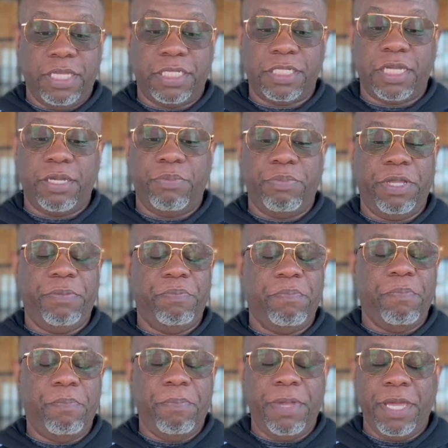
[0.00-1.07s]
could be
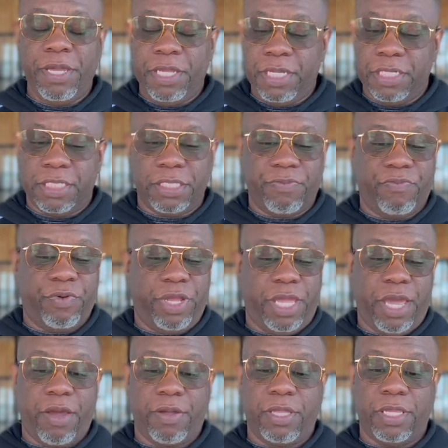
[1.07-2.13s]
millions of
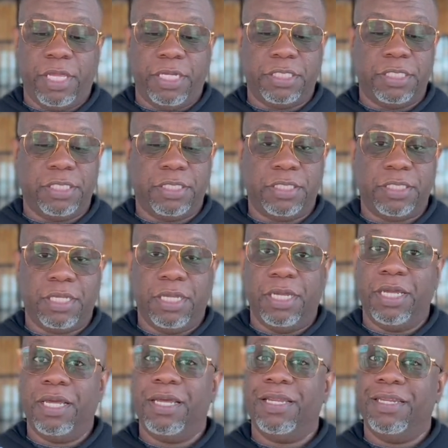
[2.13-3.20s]
recalculations
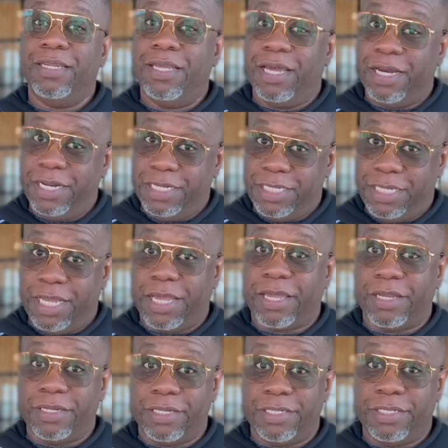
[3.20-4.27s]
done in
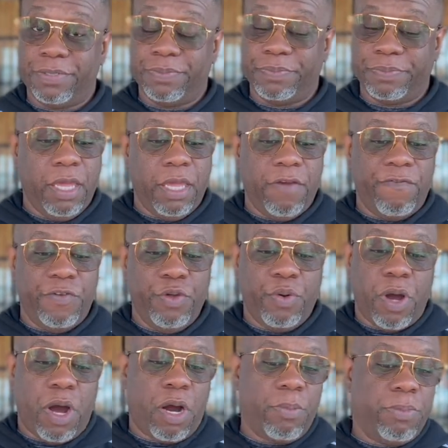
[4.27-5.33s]
seconds. If you
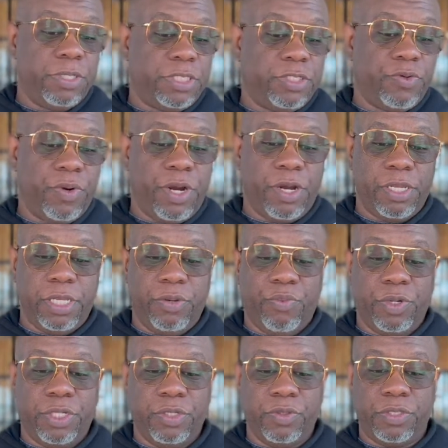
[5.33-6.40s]
arbitrarily
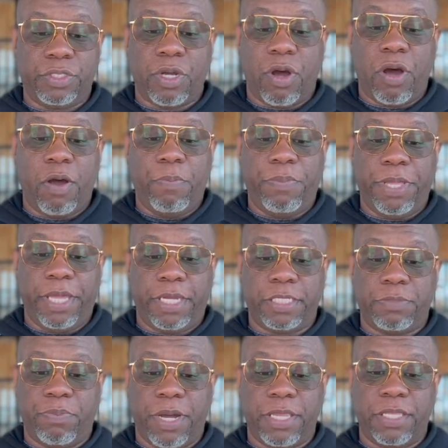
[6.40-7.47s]
reduce all picks
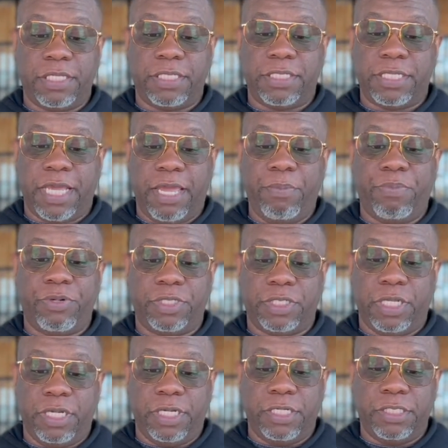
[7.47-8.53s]
by the same
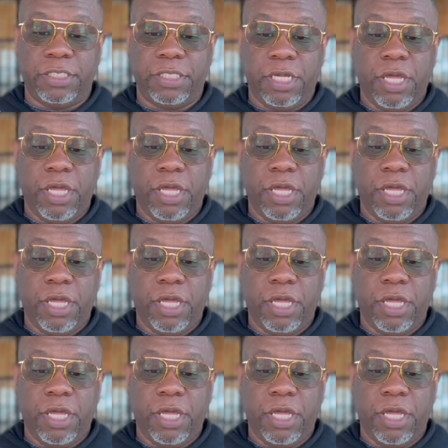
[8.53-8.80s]
percentage,